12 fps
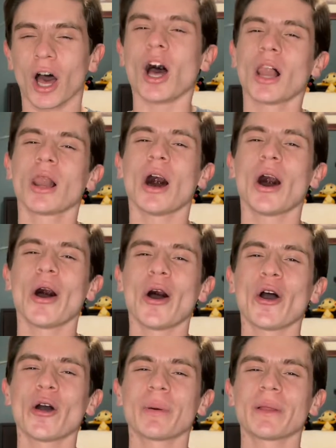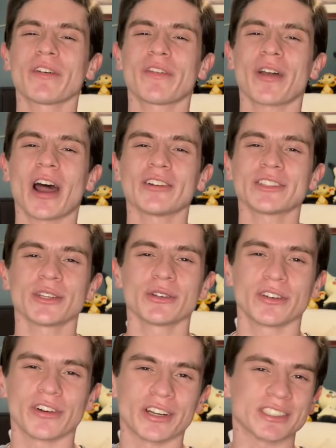Hello, people from around the
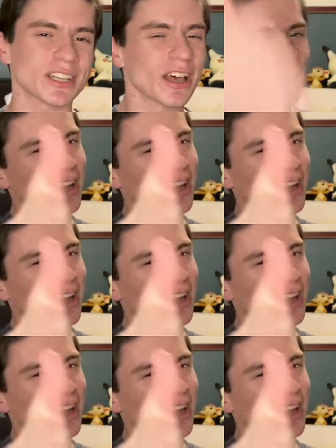universe!